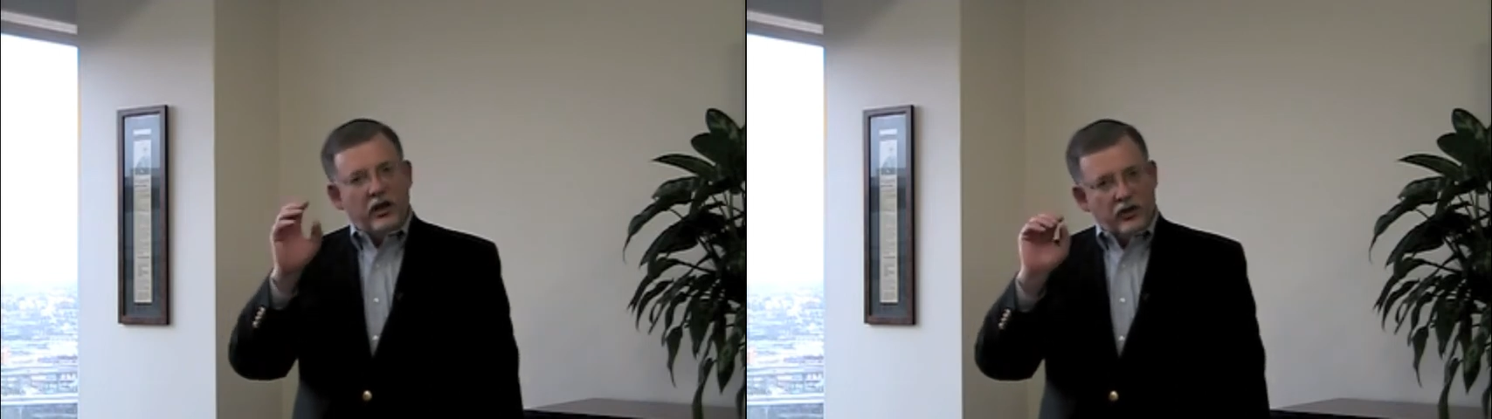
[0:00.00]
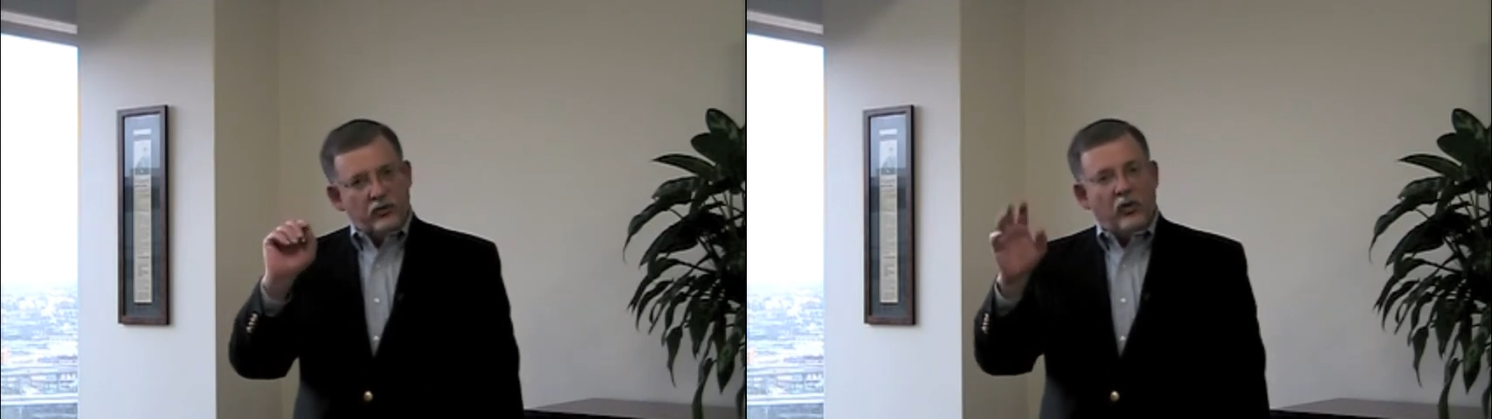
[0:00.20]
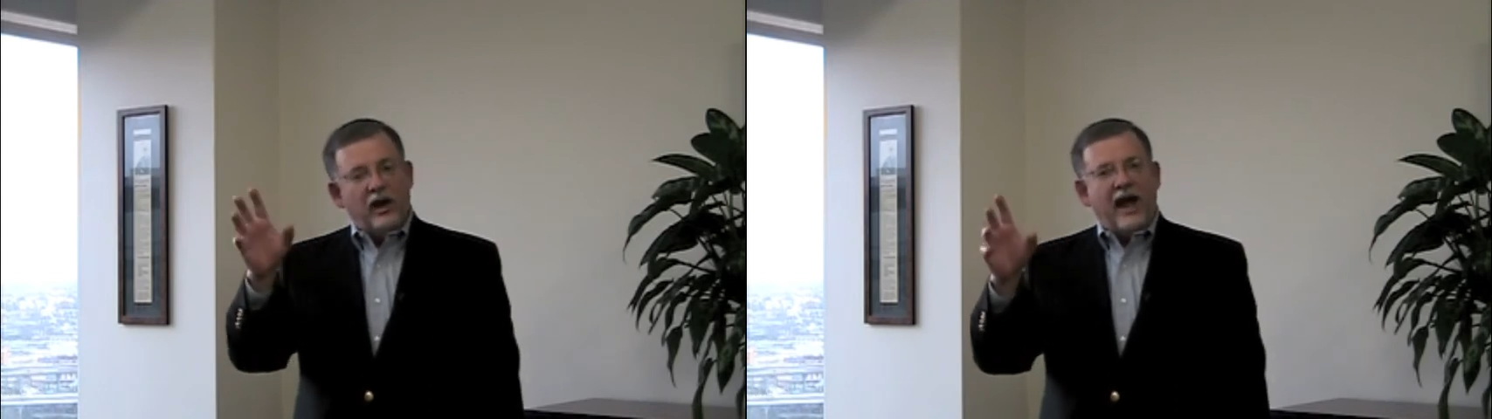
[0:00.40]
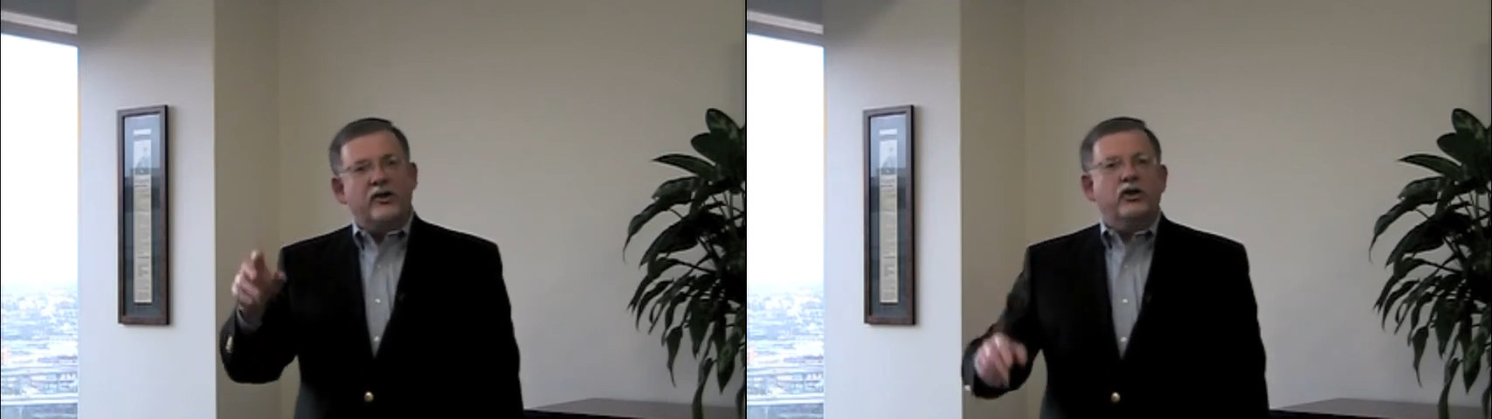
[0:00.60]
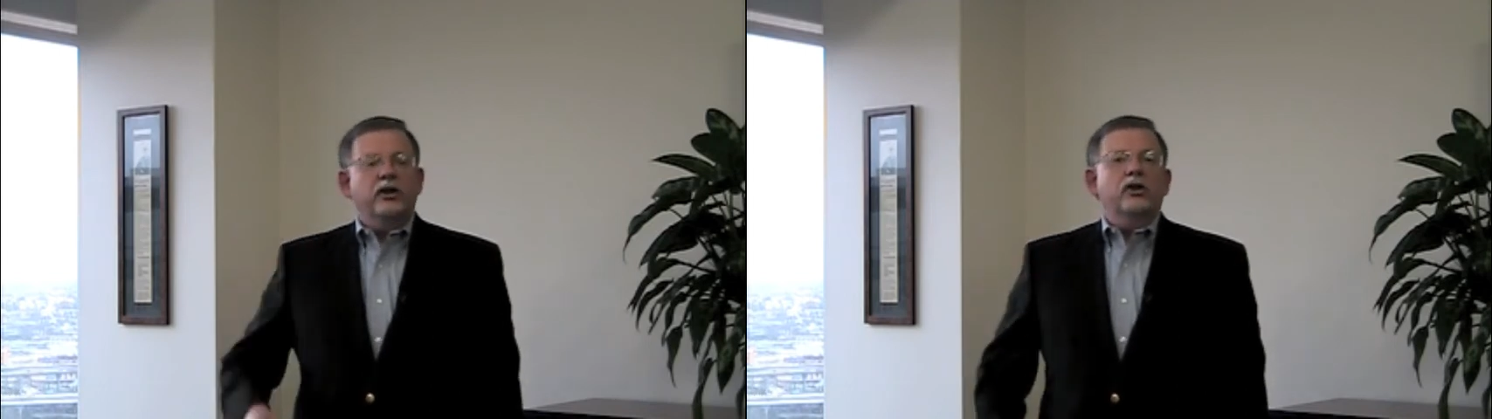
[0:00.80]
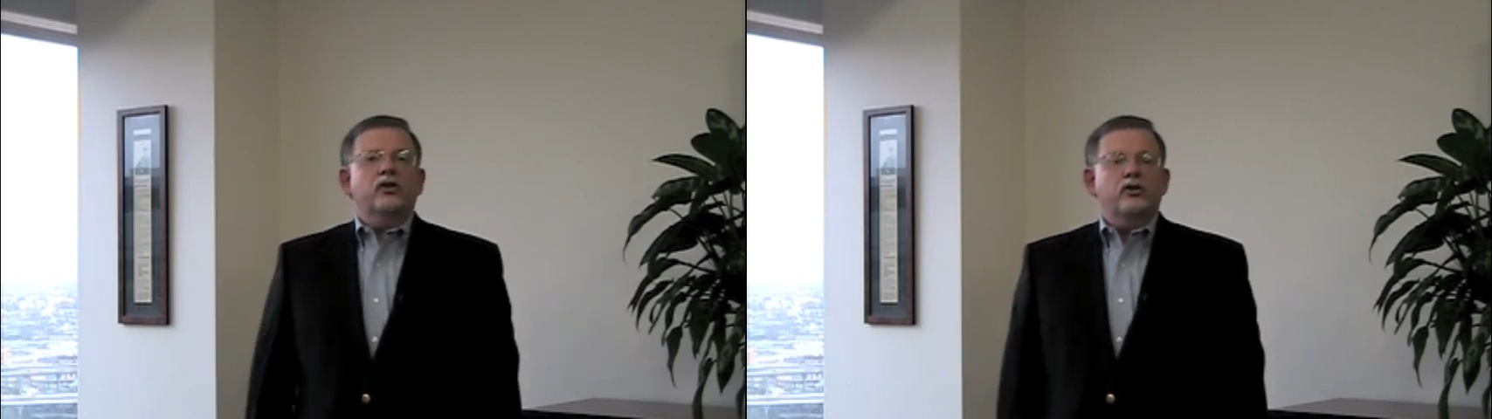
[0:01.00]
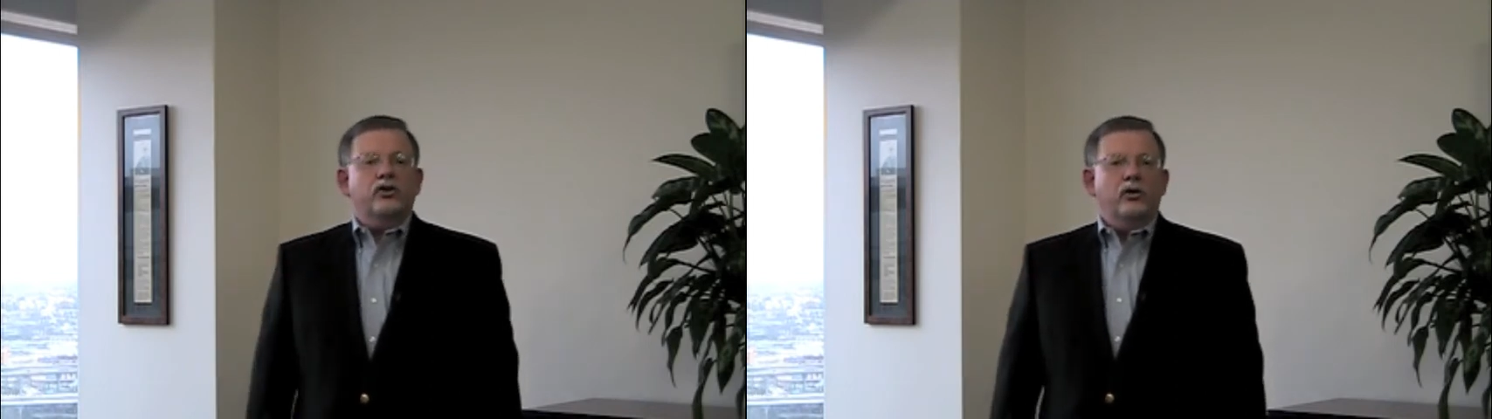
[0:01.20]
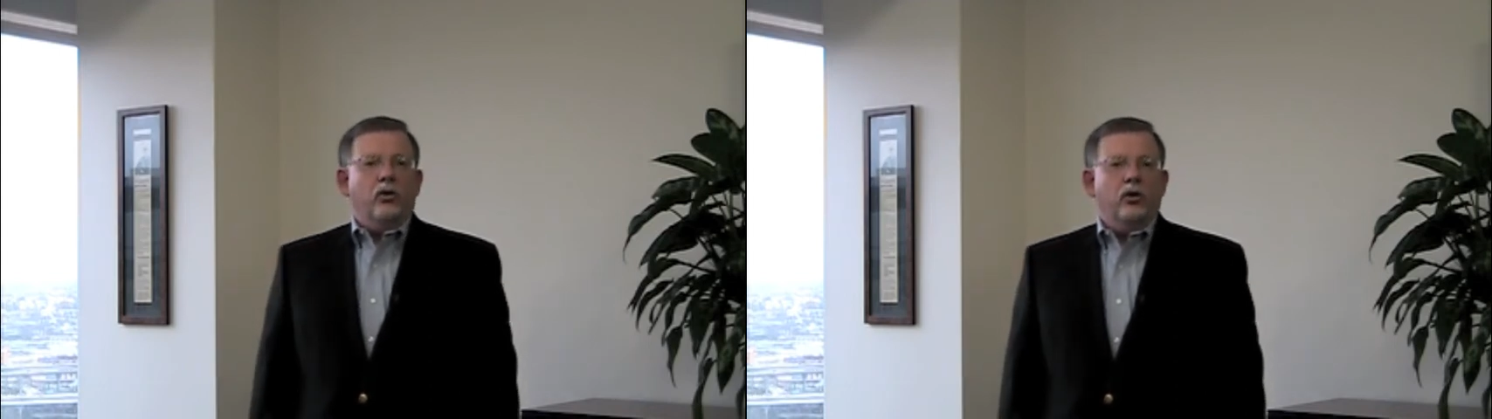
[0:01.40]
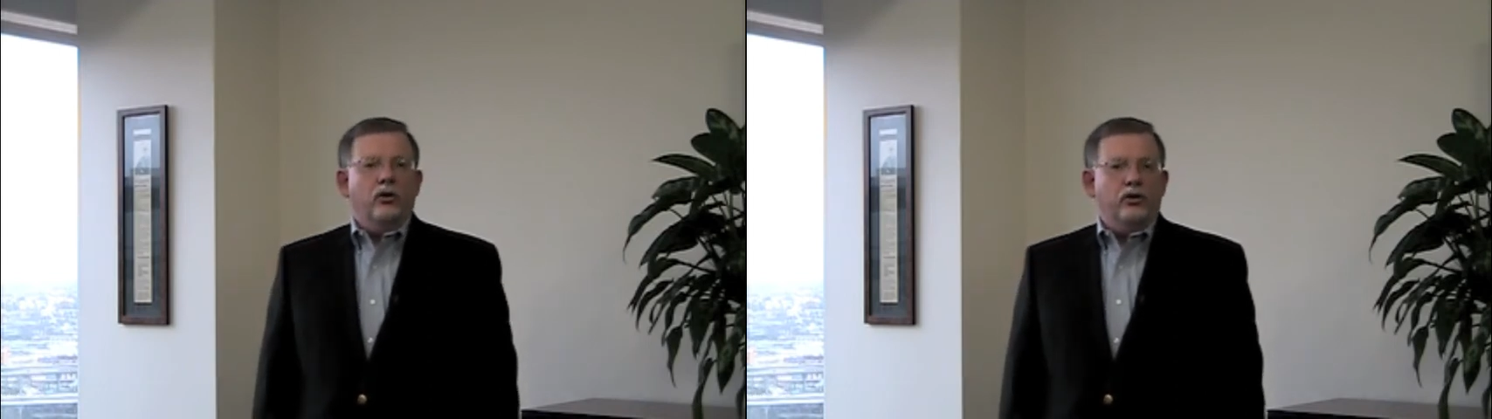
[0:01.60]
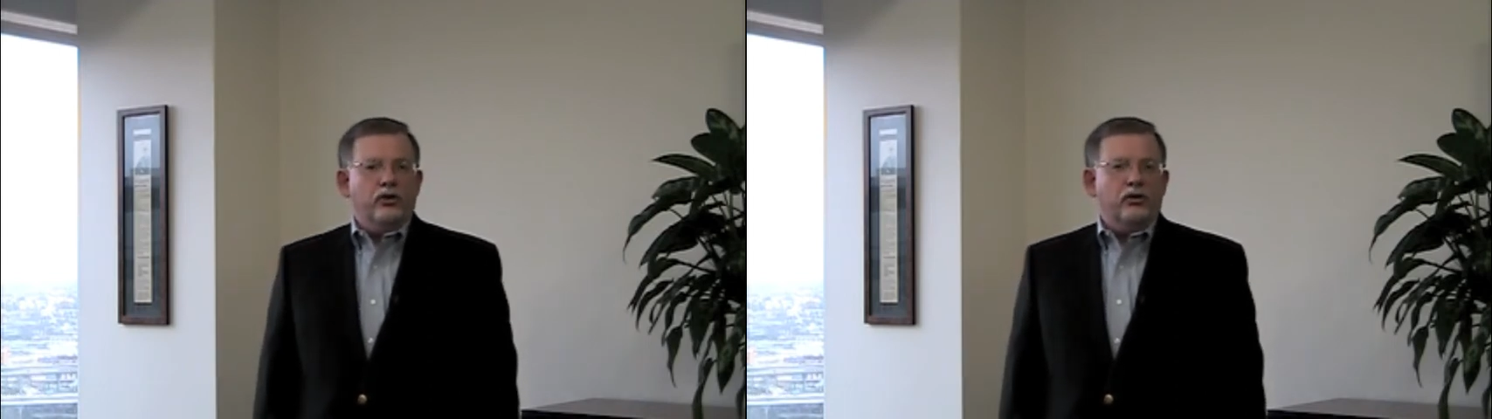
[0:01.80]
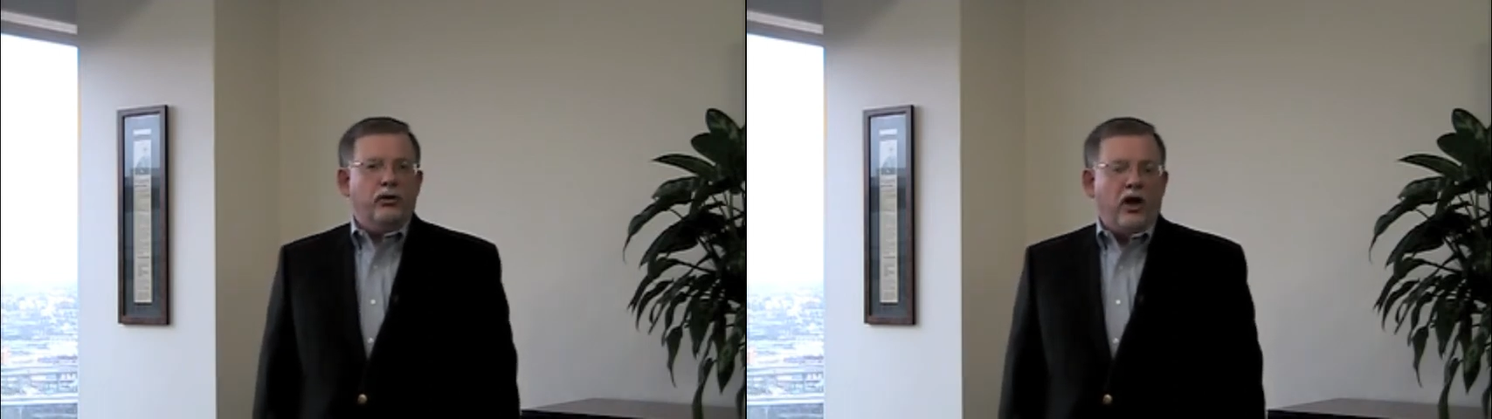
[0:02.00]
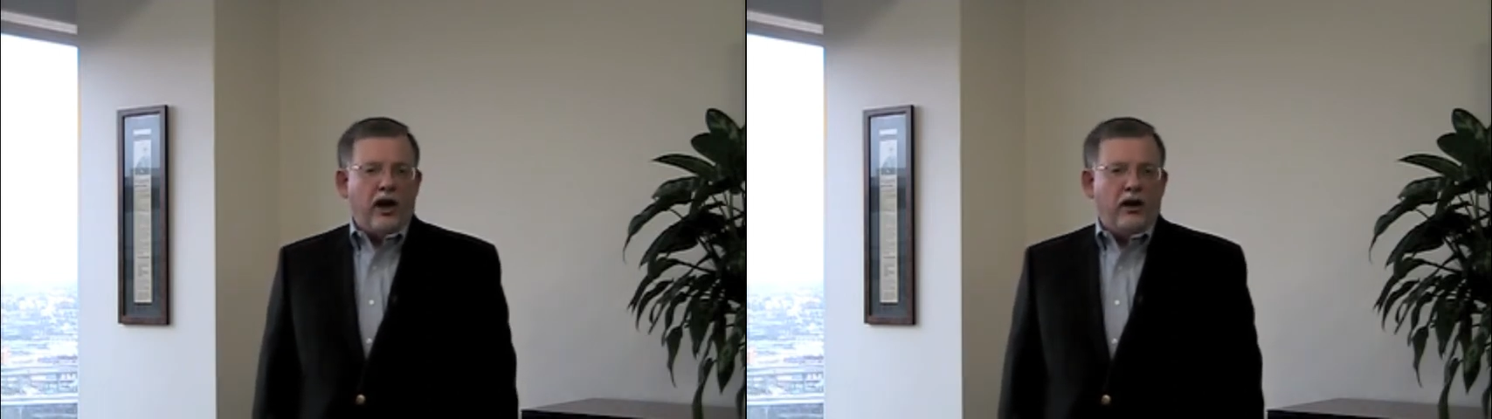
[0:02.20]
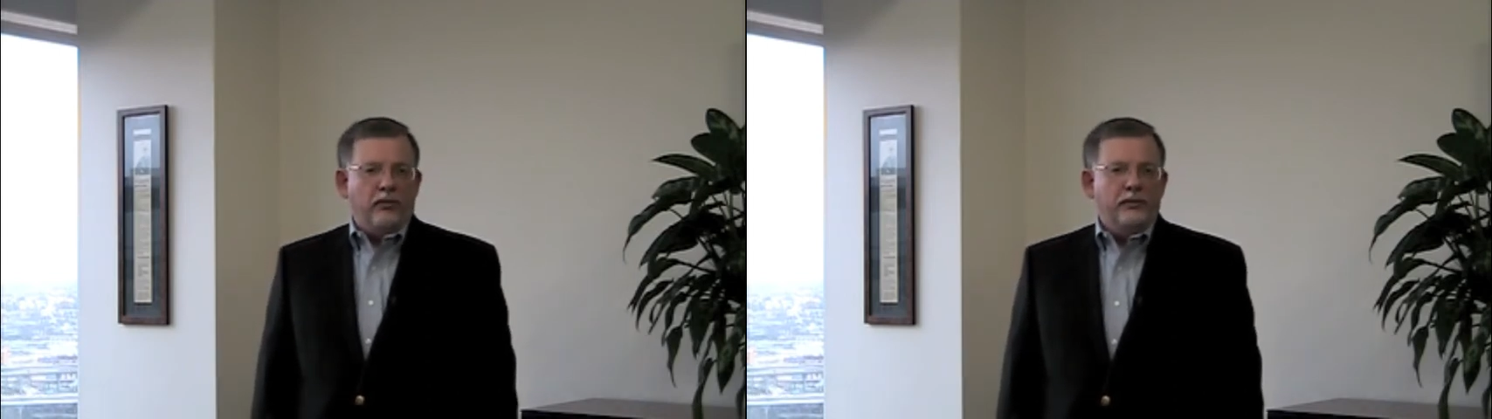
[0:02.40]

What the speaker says: is what actually issues the order to the supplier.